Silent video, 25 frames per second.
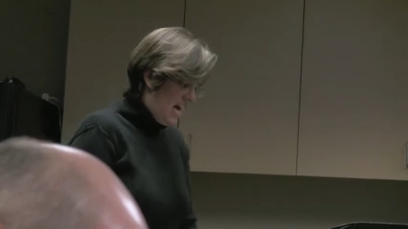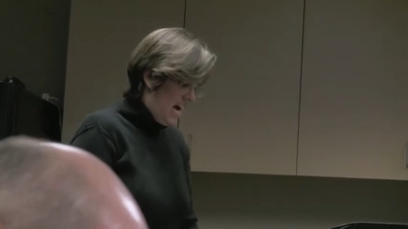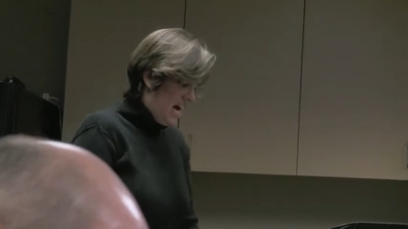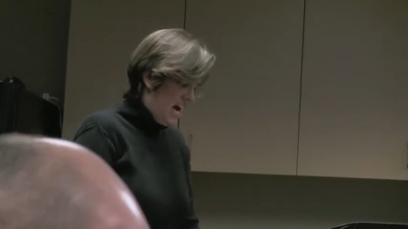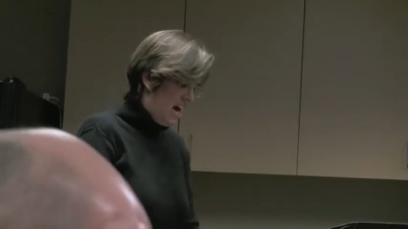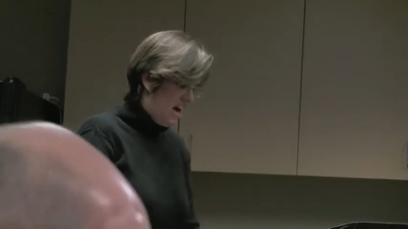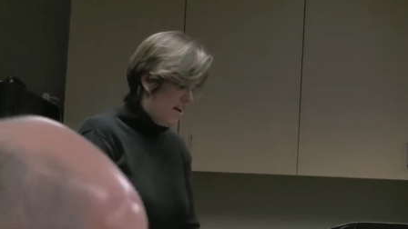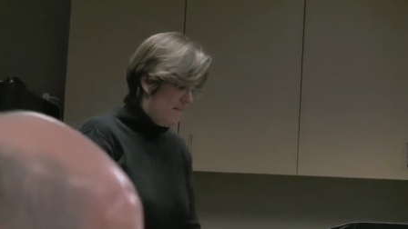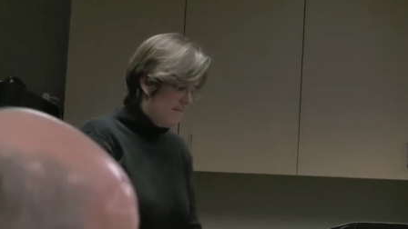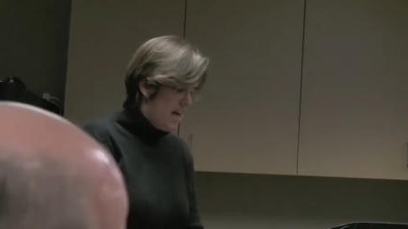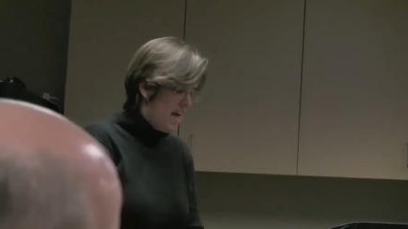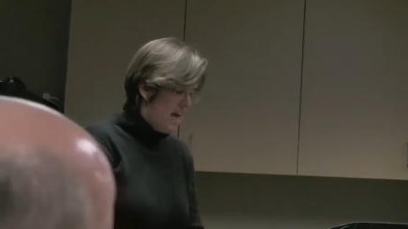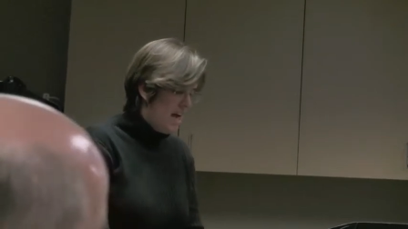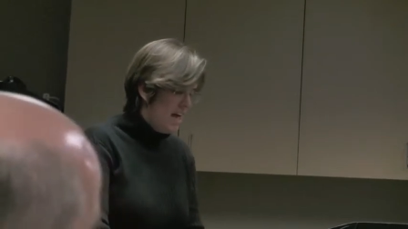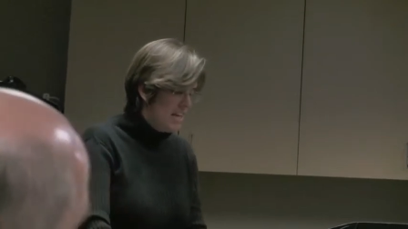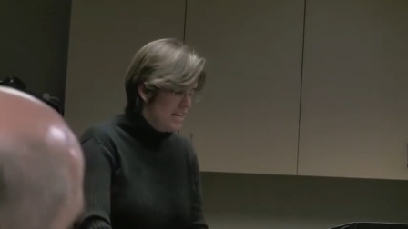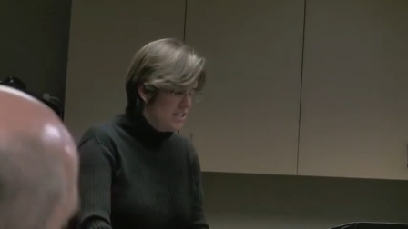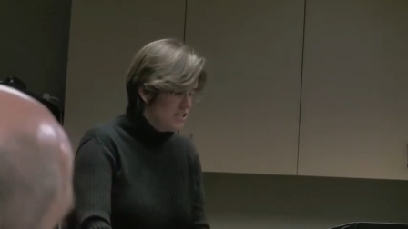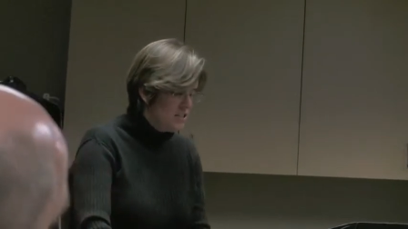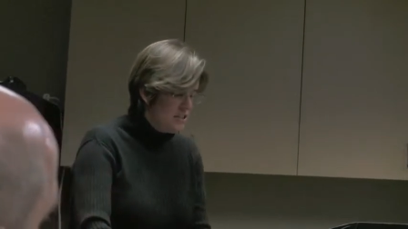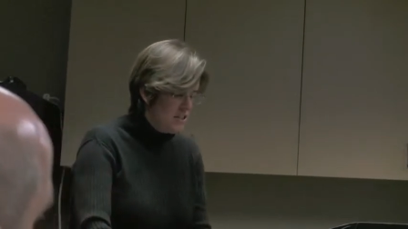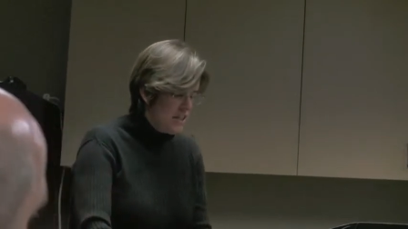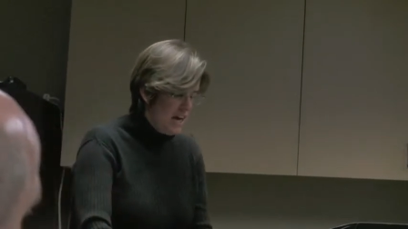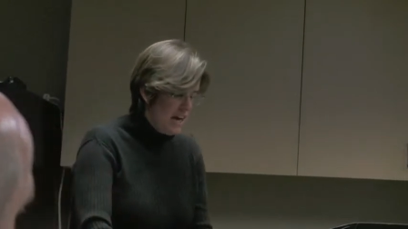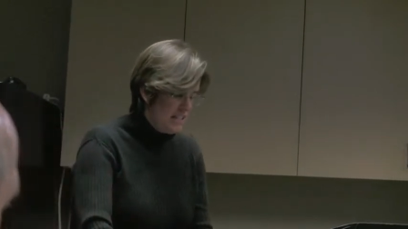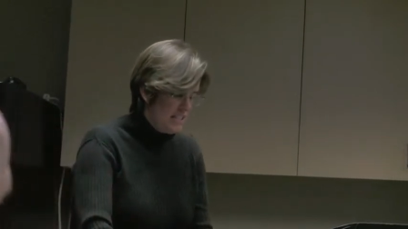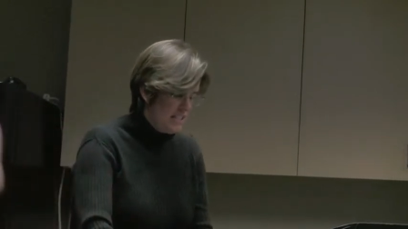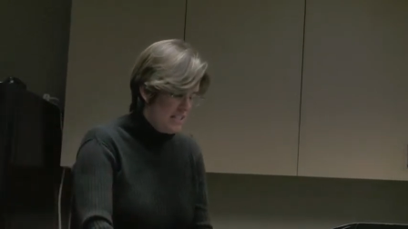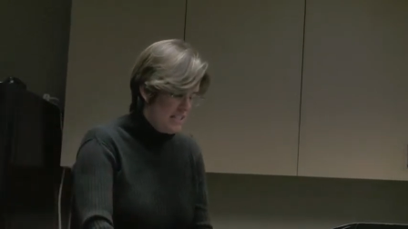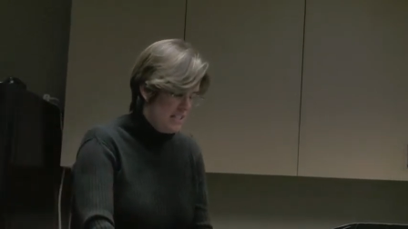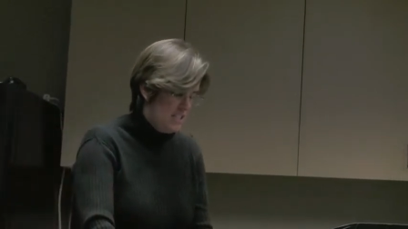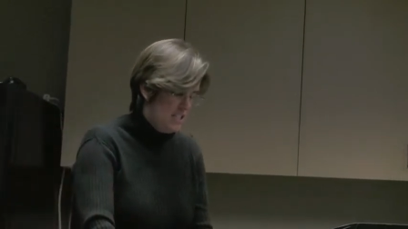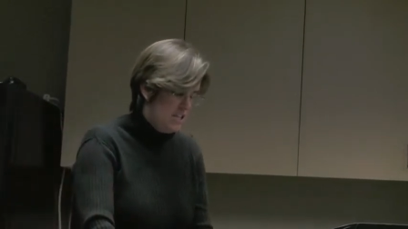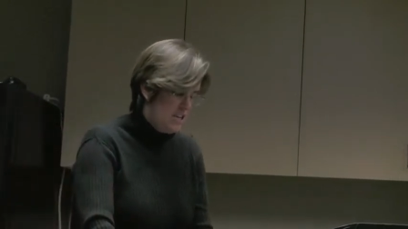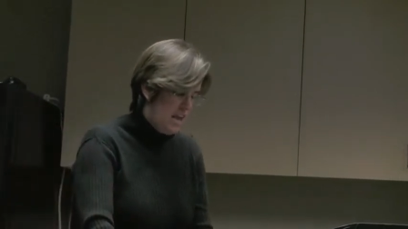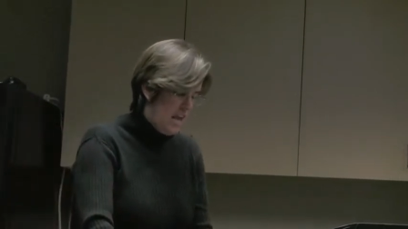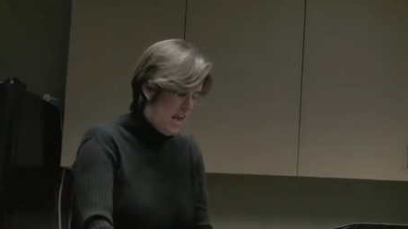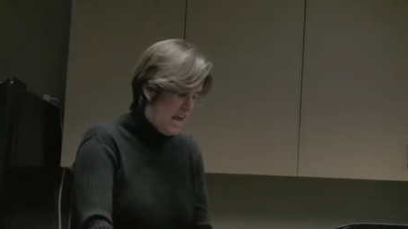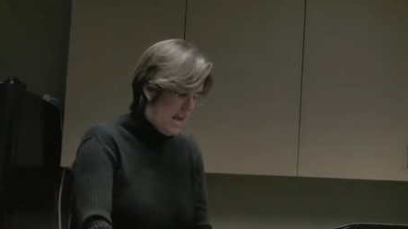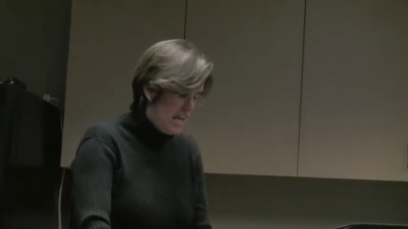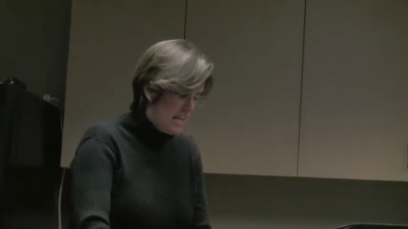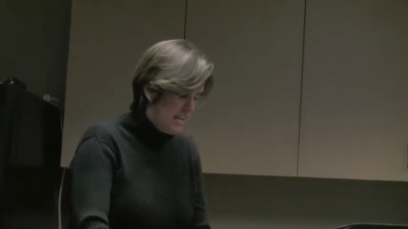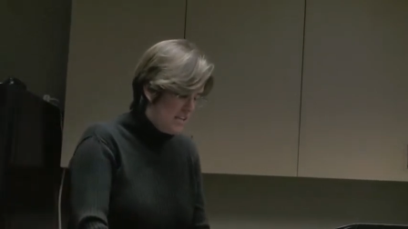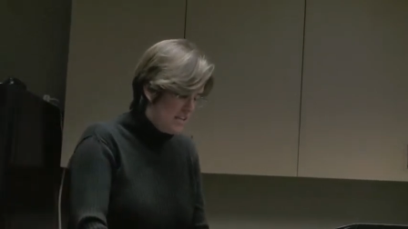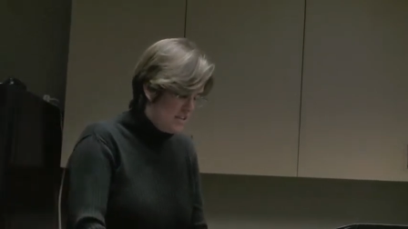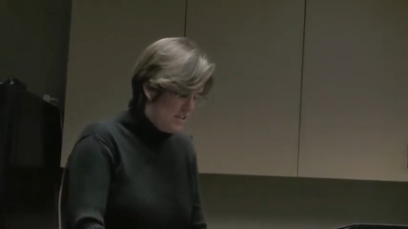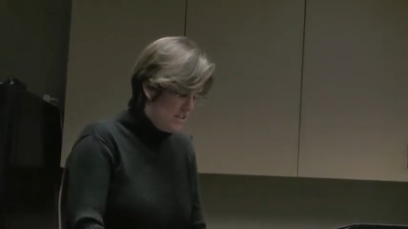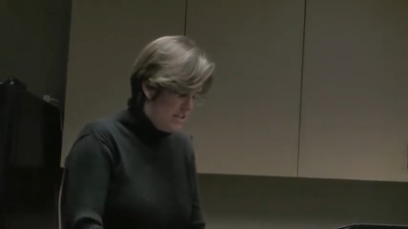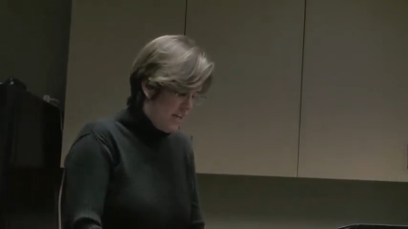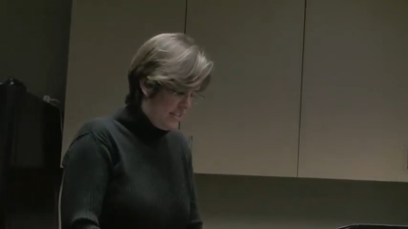Um, and in two thousand eight
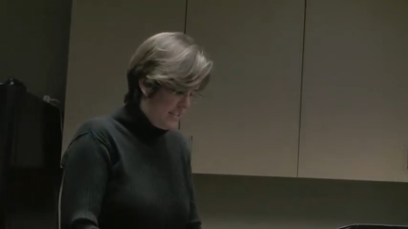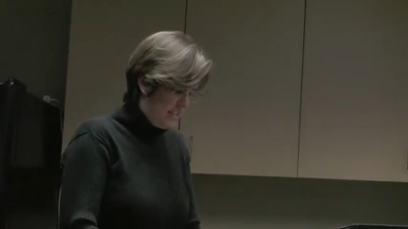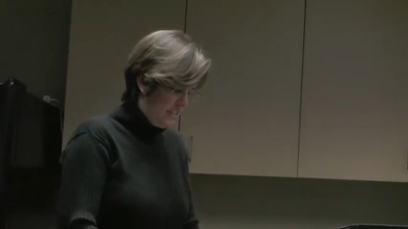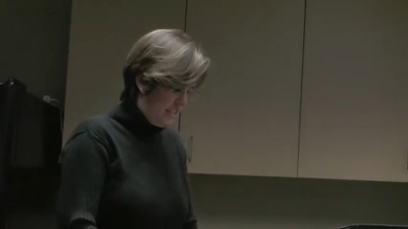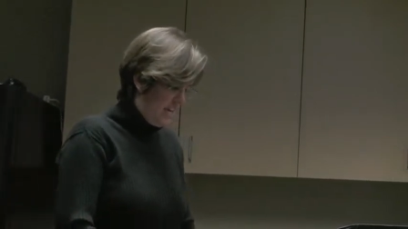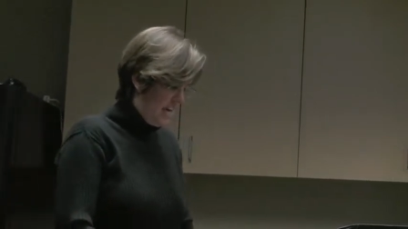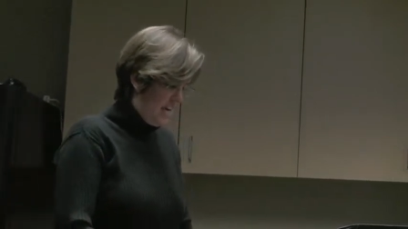and two thousand